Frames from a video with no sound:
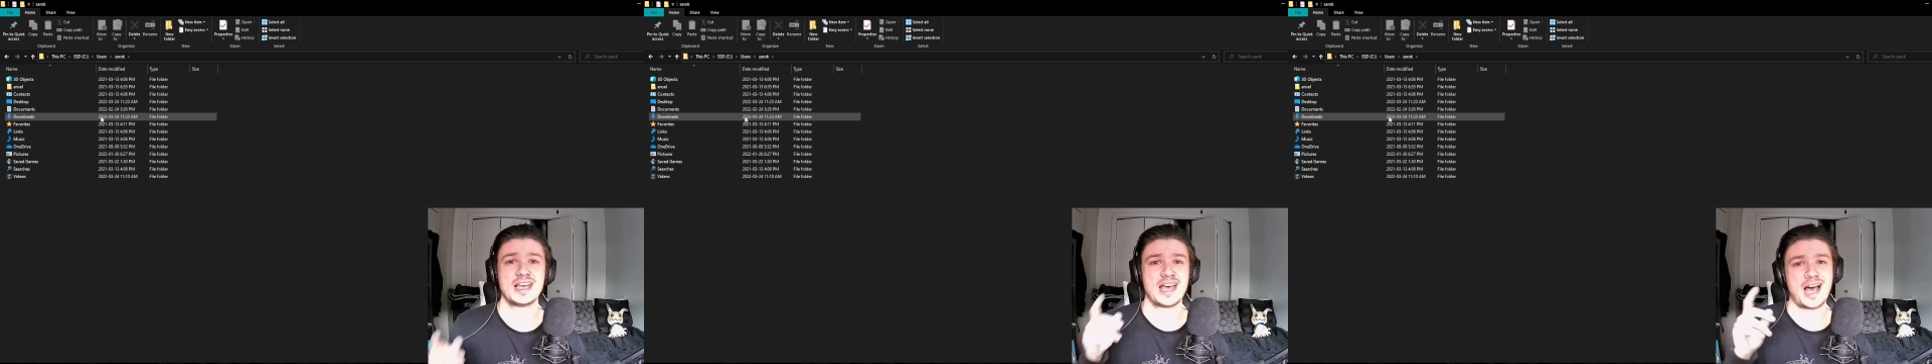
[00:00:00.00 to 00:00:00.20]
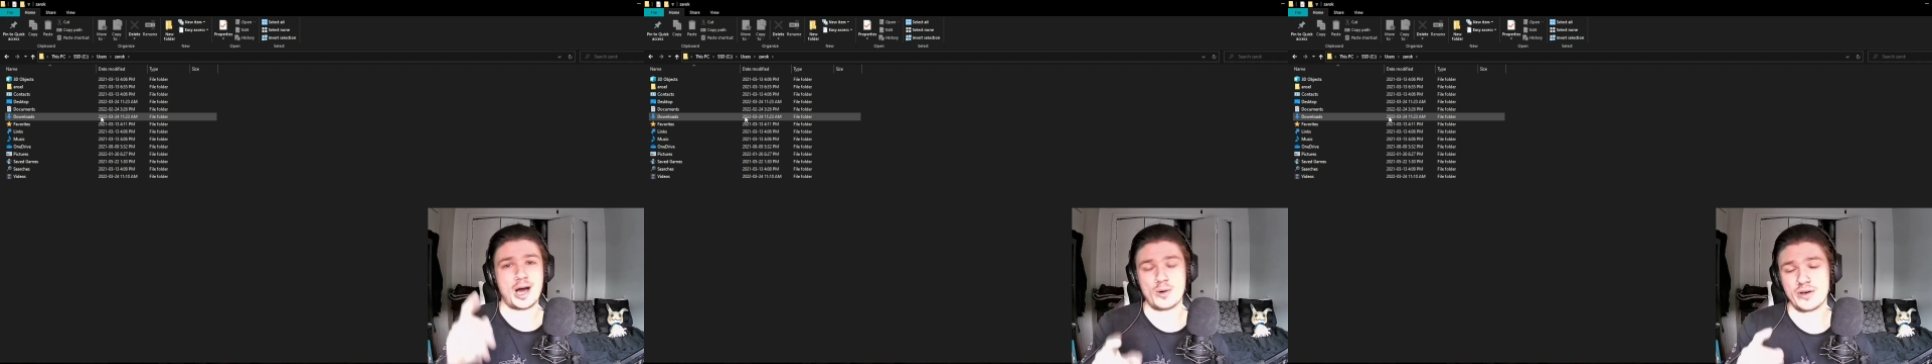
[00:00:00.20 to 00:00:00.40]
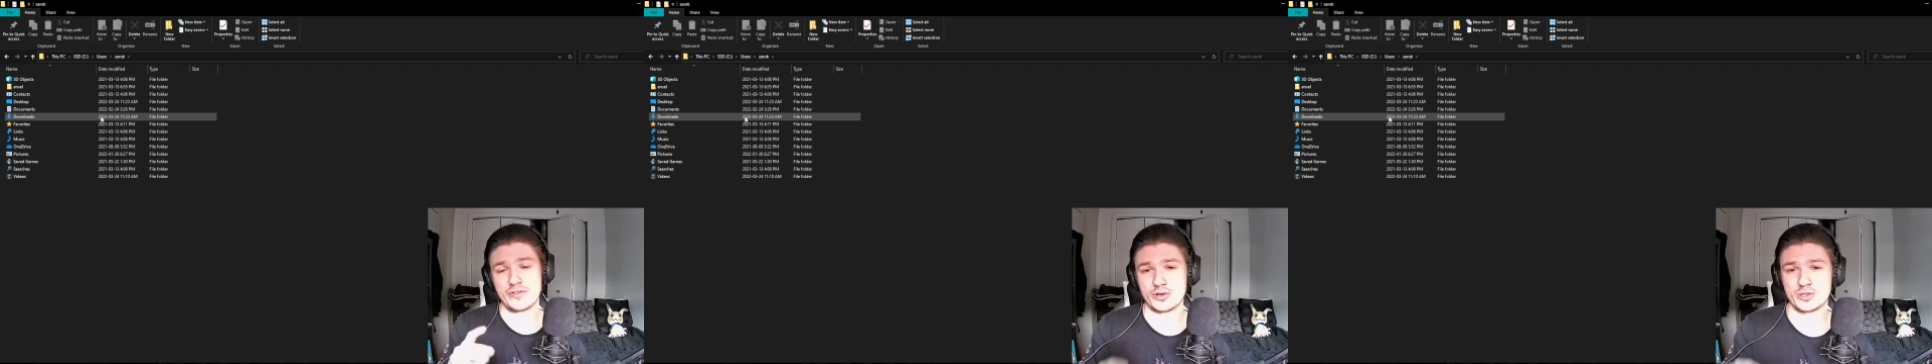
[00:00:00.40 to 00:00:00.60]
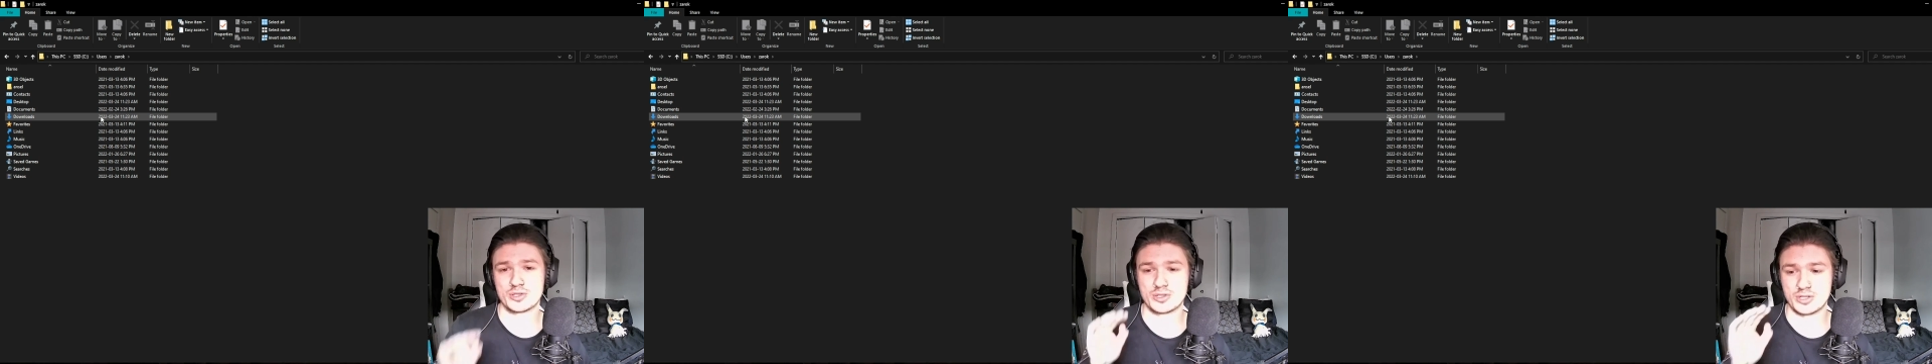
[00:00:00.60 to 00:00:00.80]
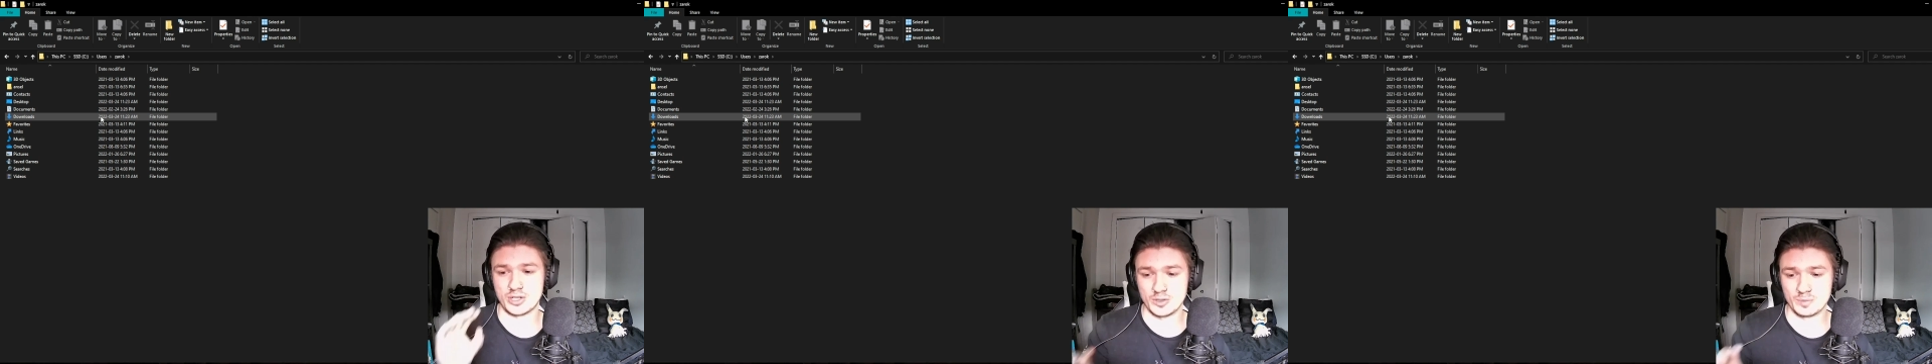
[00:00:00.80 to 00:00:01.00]
However,
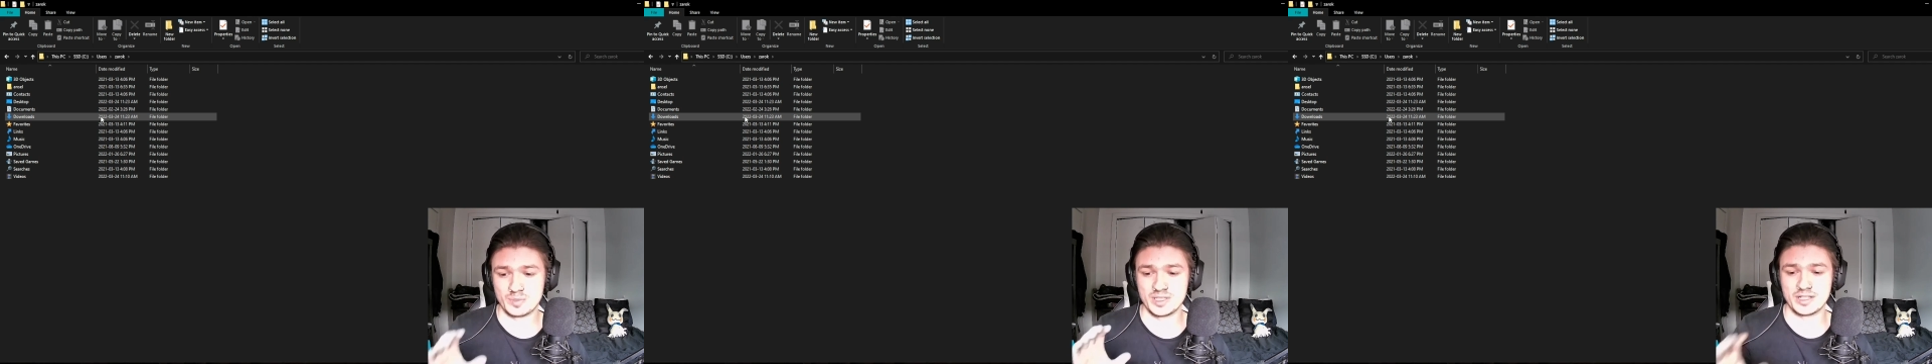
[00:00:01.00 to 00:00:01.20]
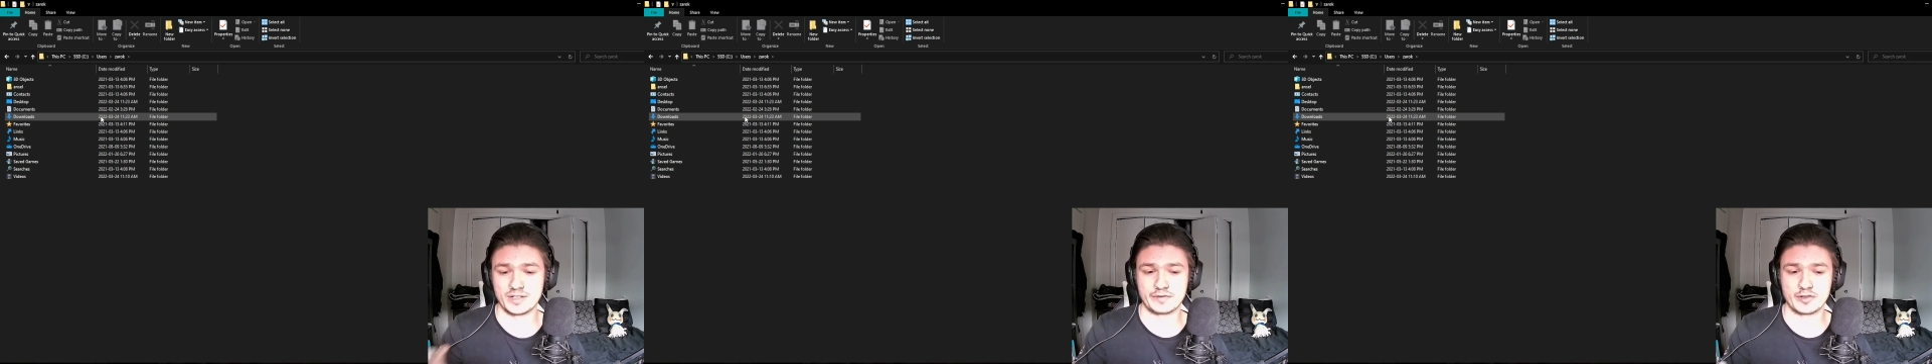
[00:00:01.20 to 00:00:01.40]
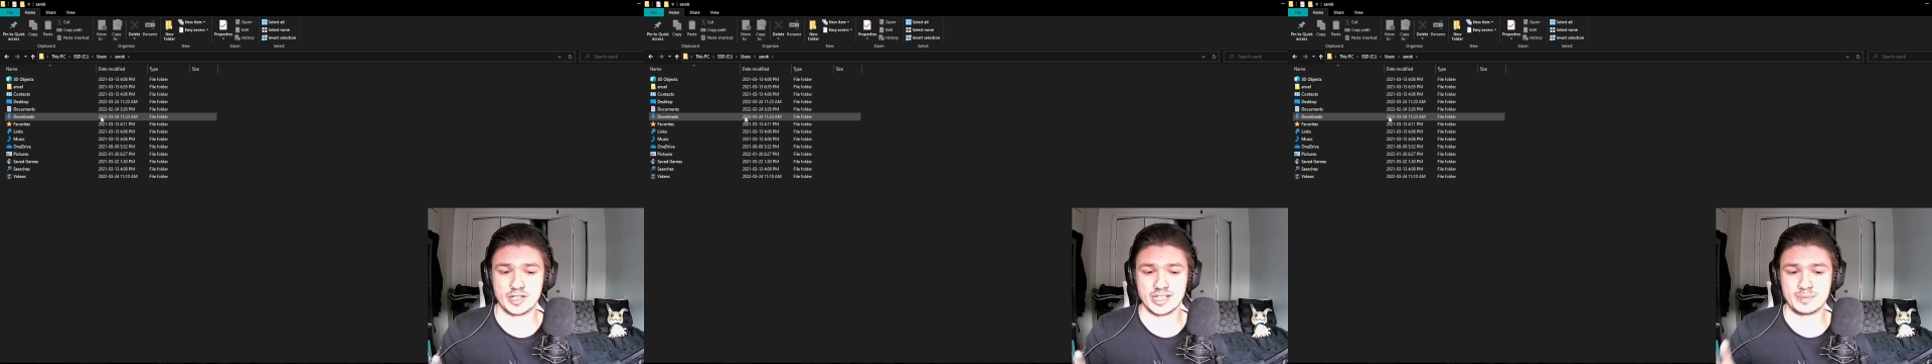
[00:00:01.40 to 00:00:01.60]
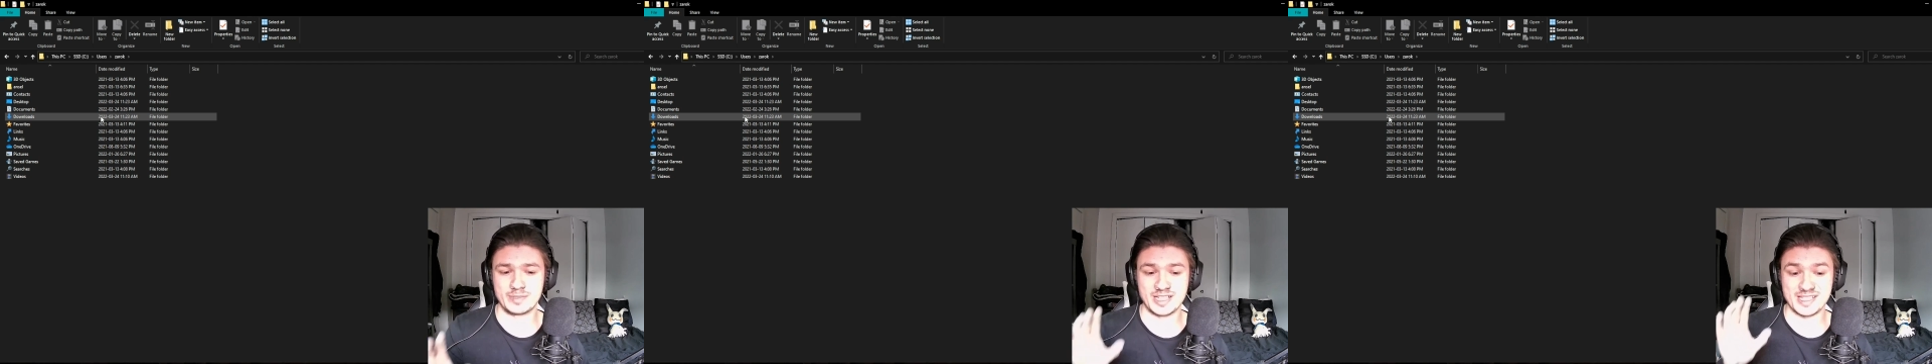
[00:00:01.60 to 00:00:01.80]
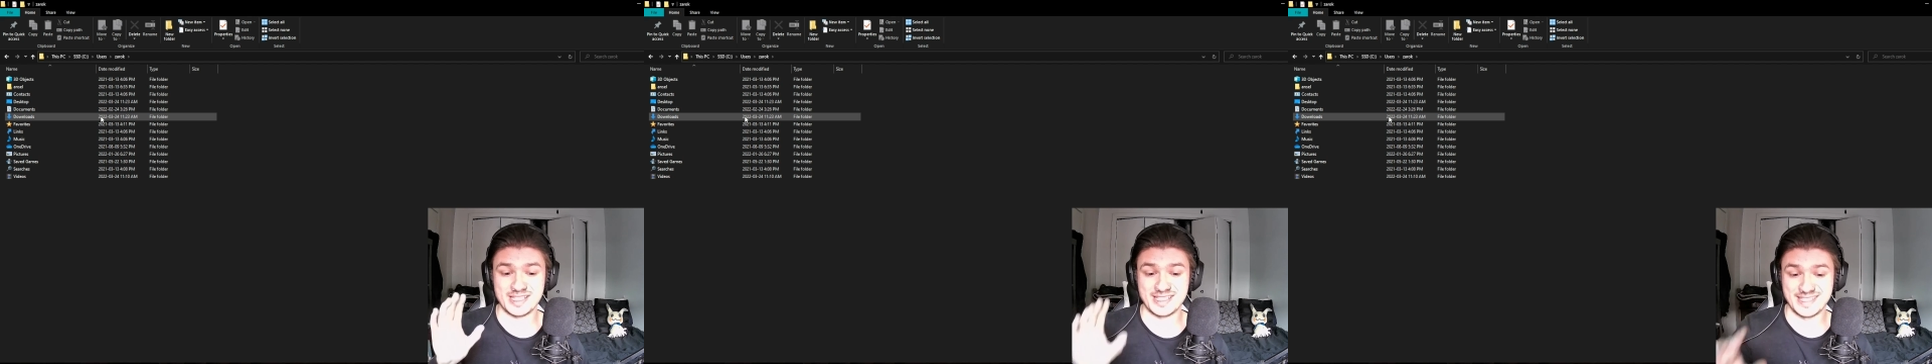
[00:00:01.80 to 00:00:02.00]
don't be afraid
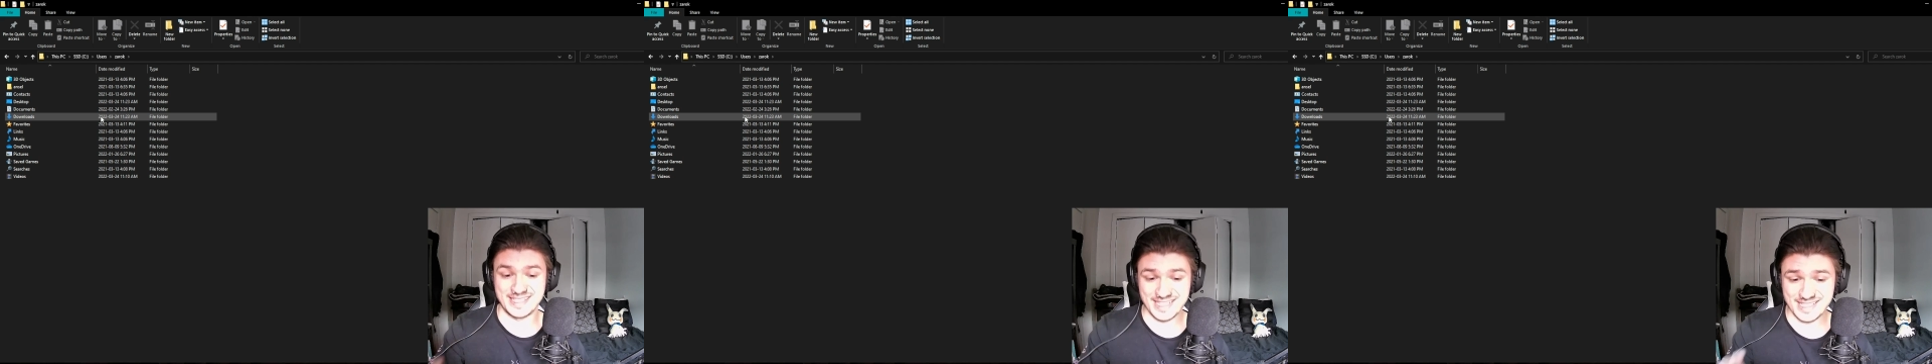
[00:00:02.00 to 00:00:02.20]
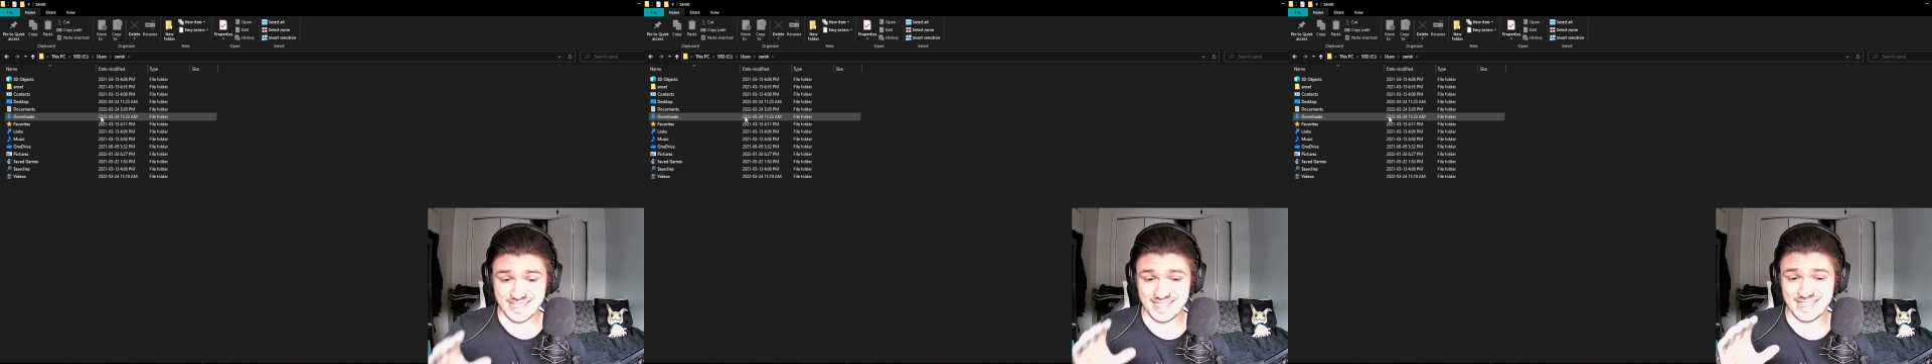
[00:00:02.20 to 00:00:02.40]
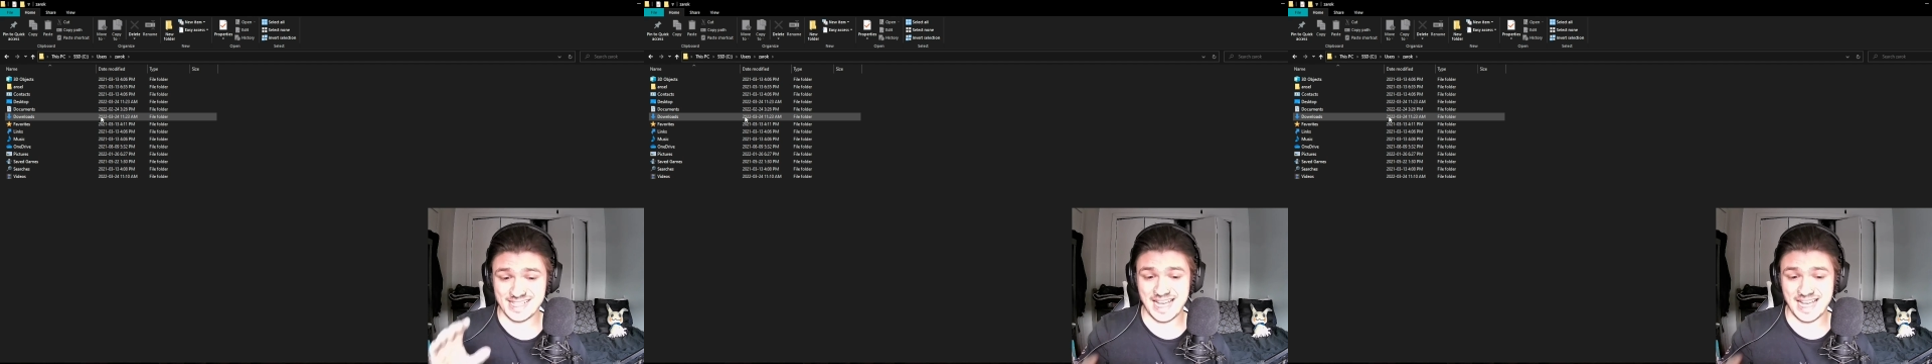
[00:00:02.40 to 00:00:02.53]
because this is